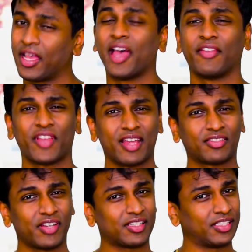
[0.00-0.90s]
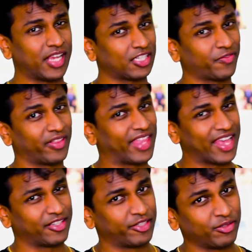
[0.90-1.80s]
and if the answer is yes for
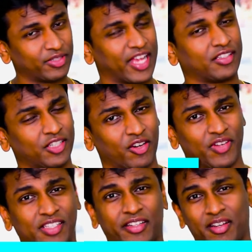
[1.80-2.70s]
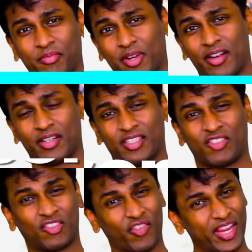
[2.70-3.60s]
that too, that's your reason number
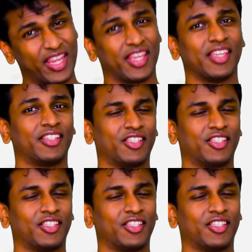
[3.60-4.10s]
three